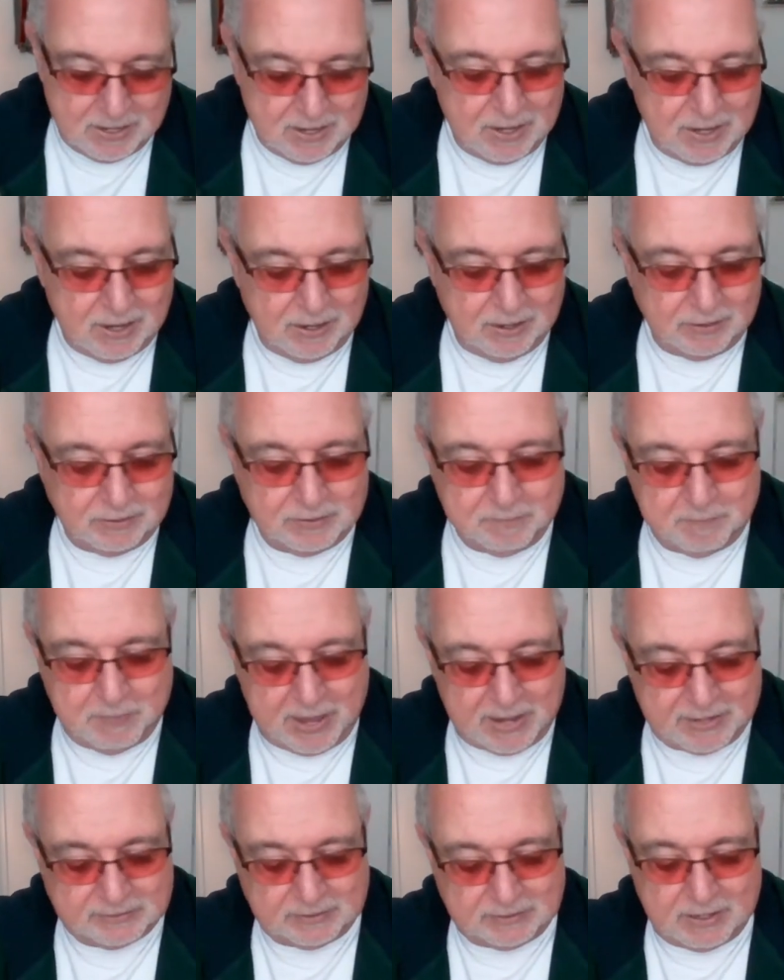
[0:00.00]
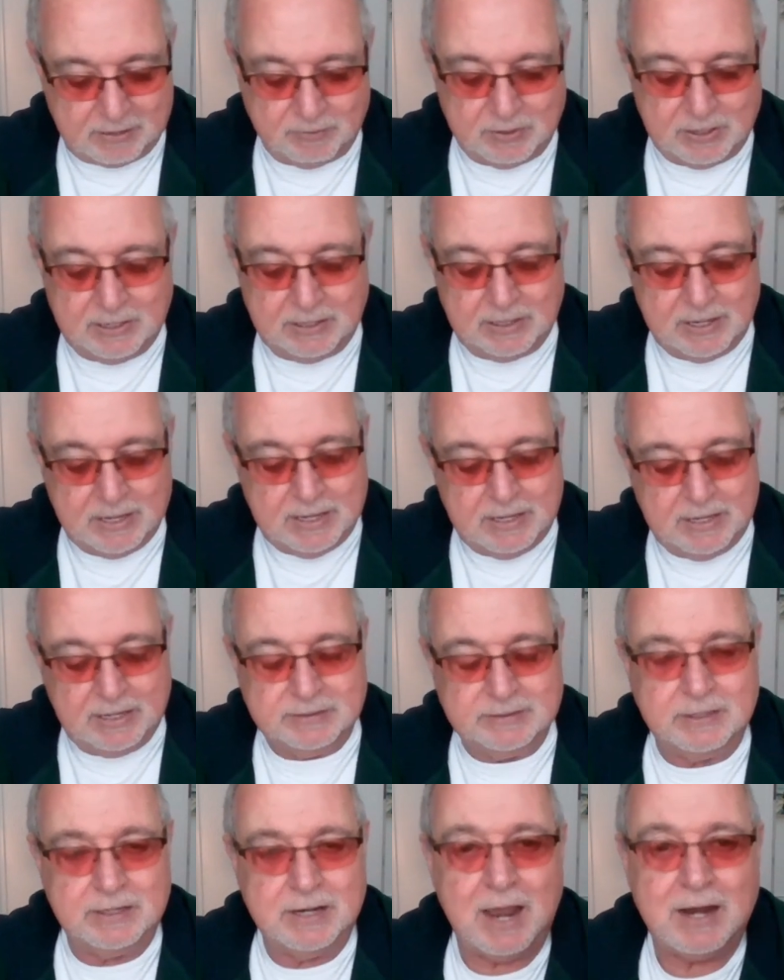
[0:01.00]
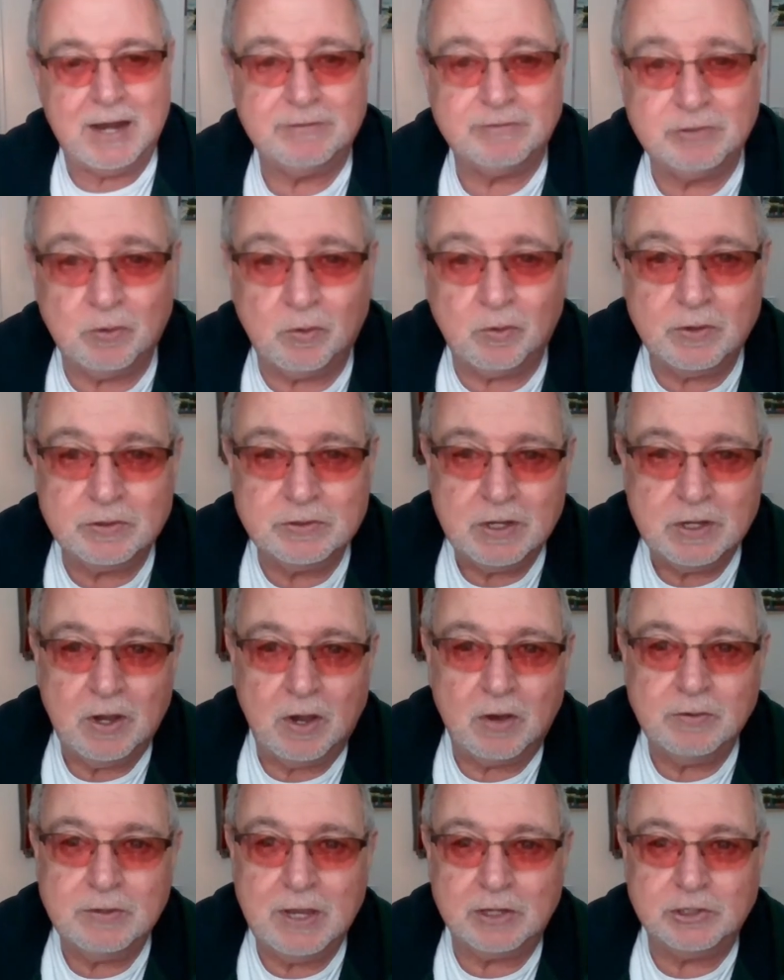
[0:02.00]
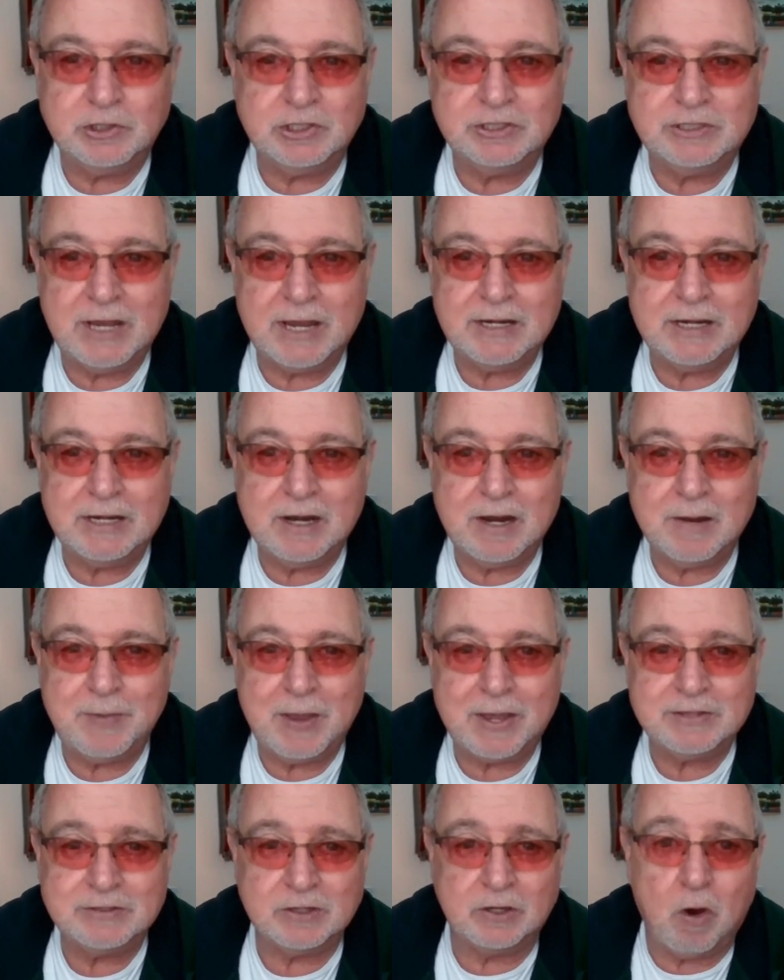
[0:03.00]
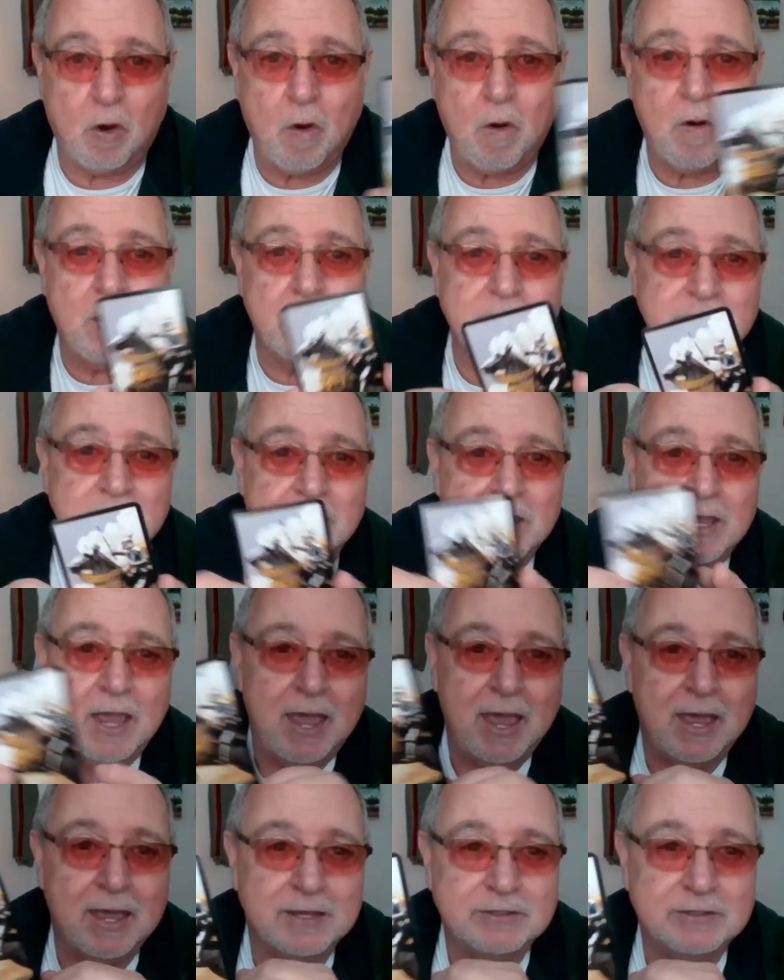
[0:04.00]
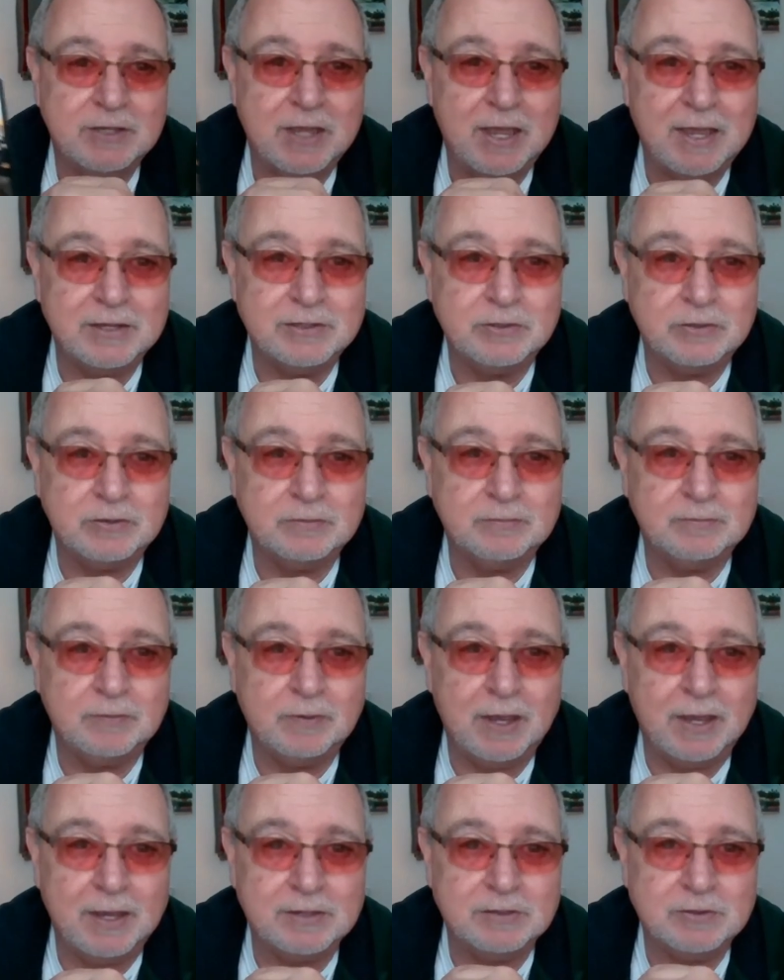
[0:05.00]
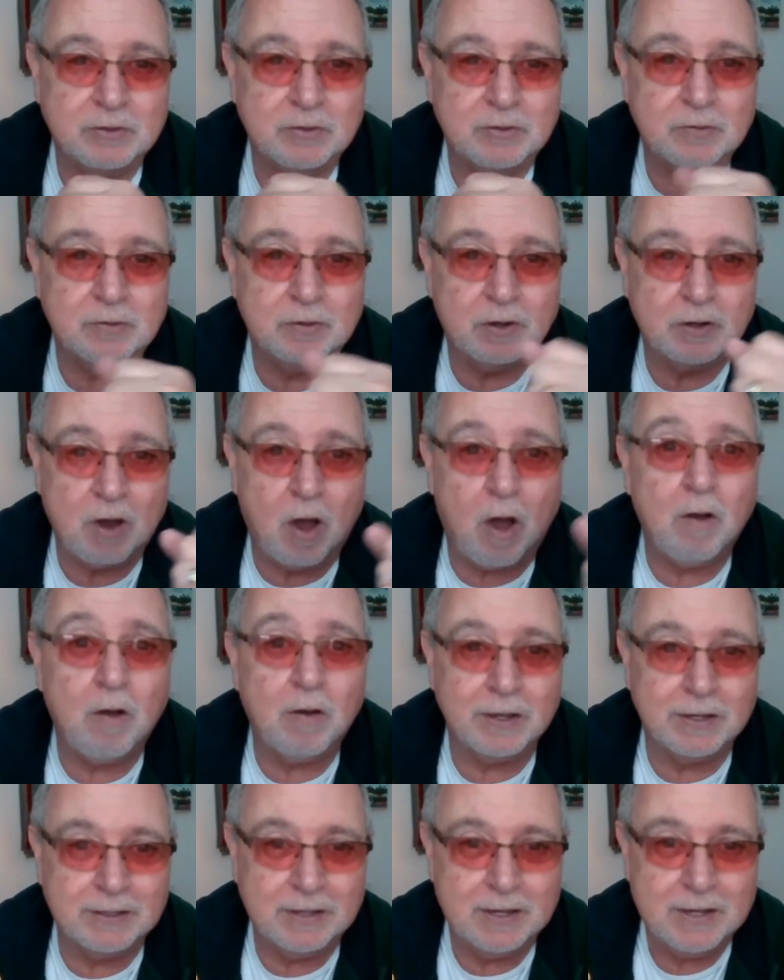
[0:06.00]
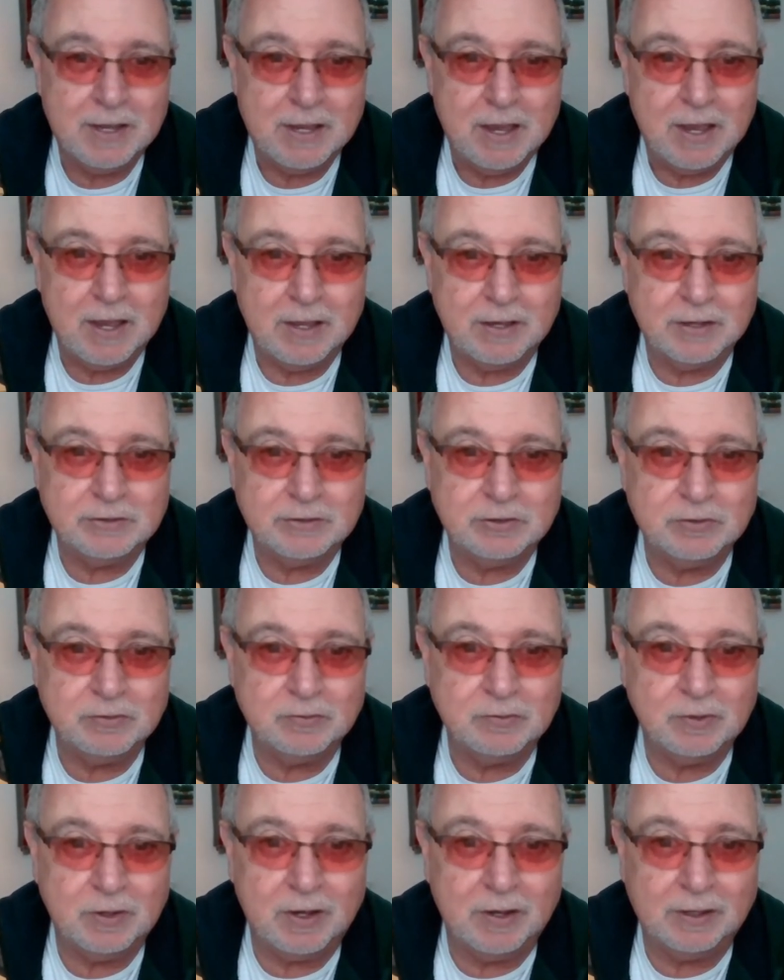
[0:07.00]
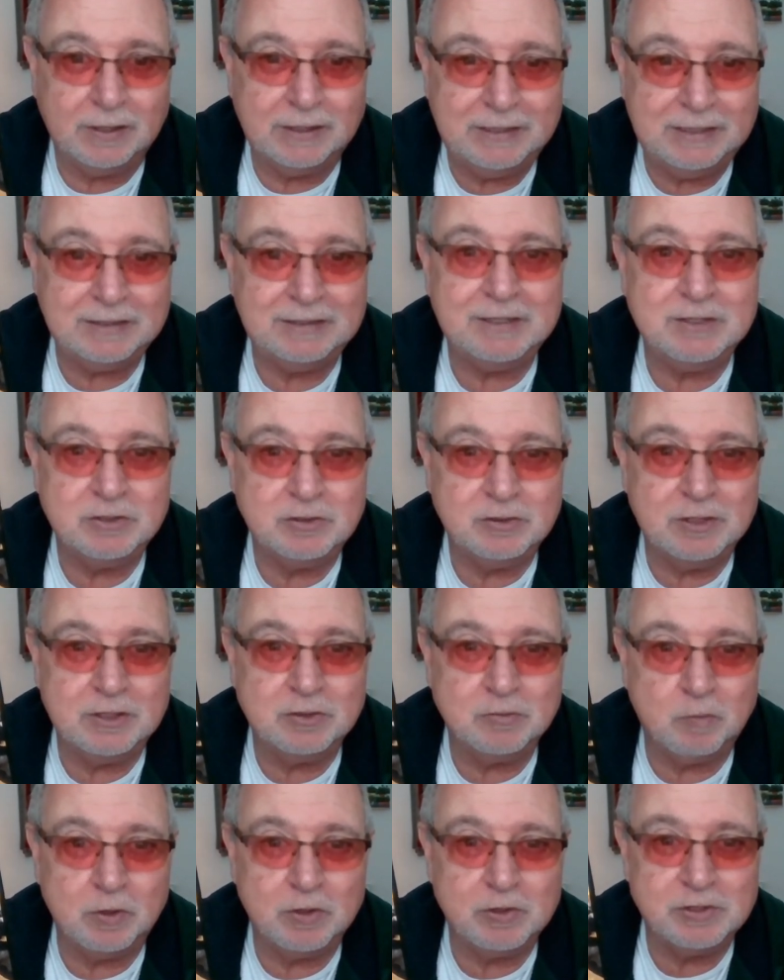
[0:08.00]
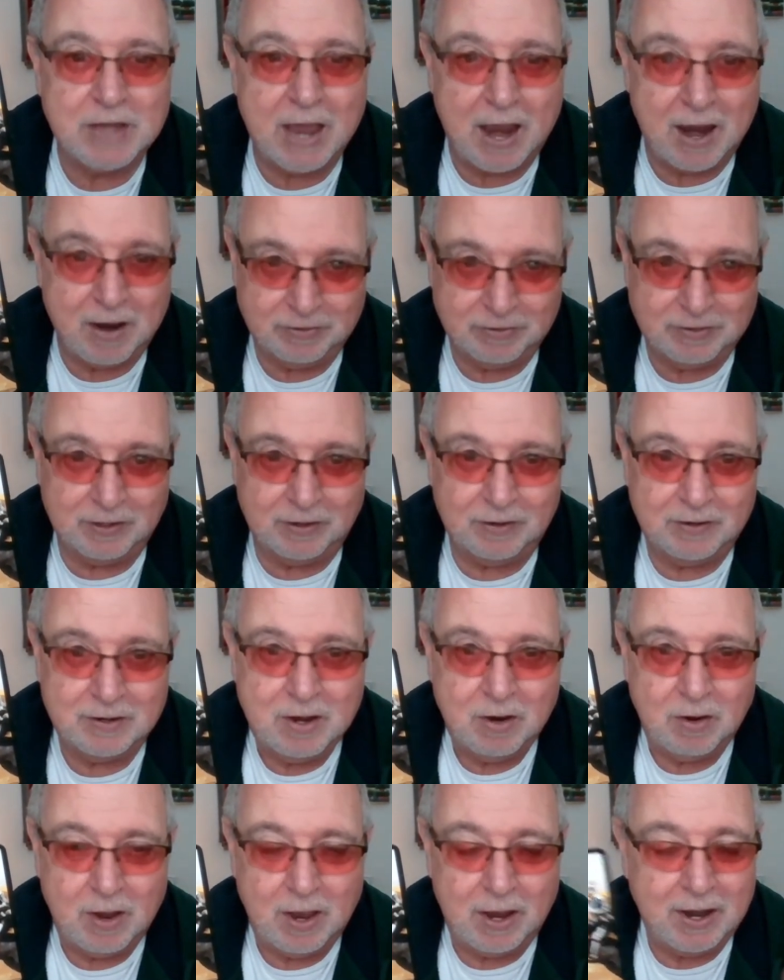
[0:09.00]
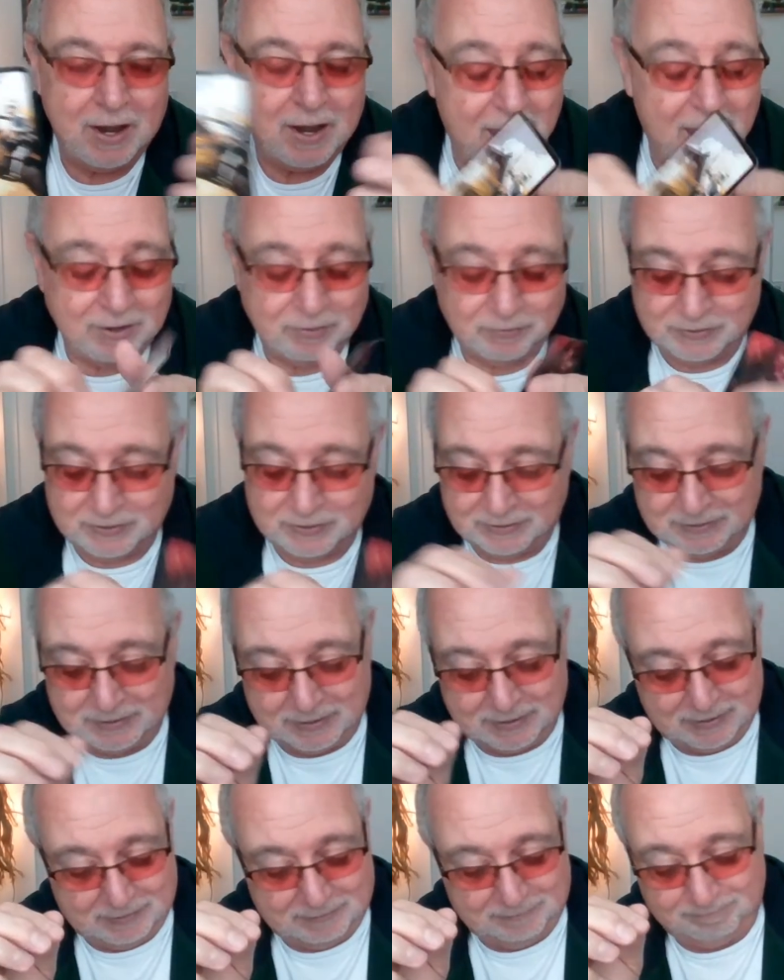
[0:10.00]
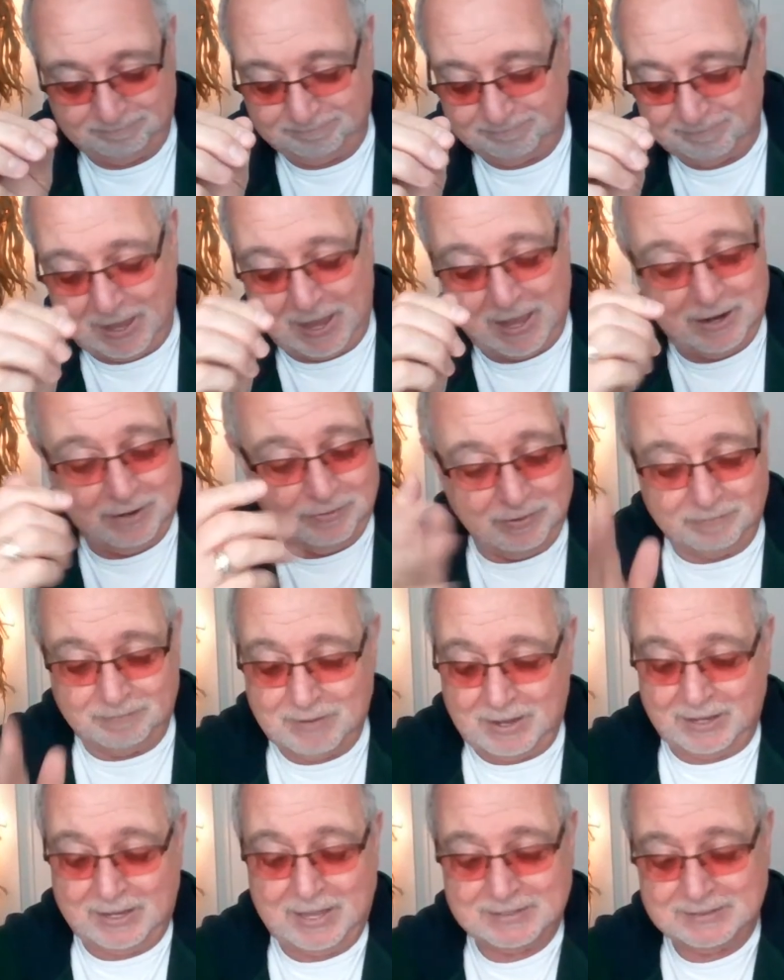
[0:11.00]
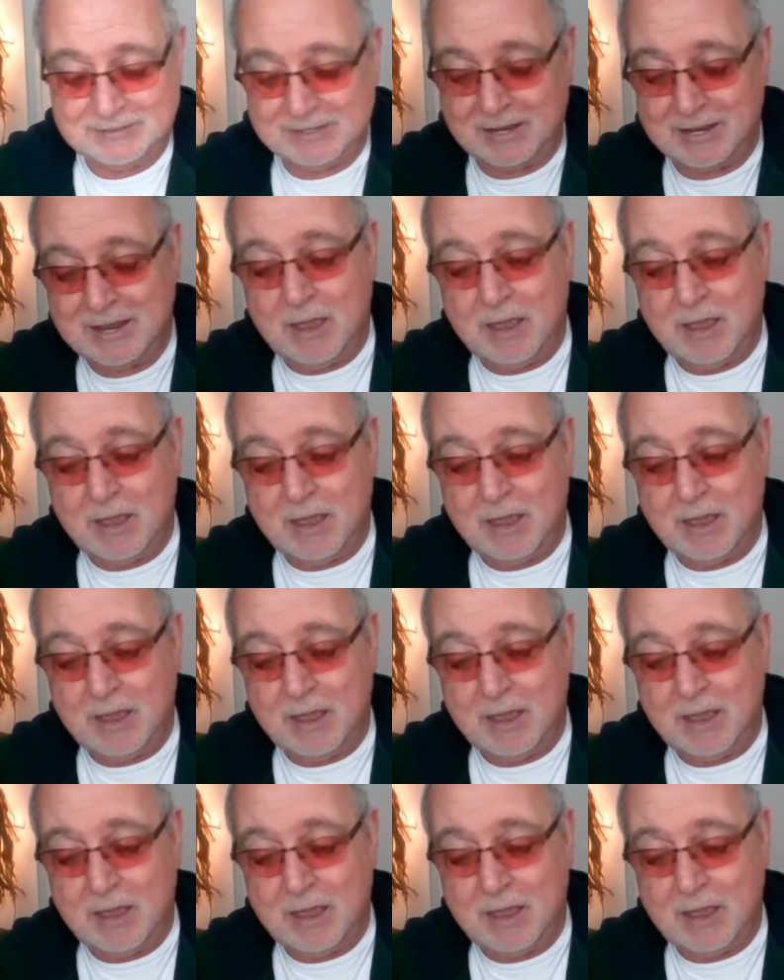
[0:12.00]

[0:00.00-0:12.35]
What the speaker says: The past of that reading is the Knight of Swords. Oh yeah, she's taking it up as a cause, as her calling to get these words out there. And I don't think that. I don't know. I can't say.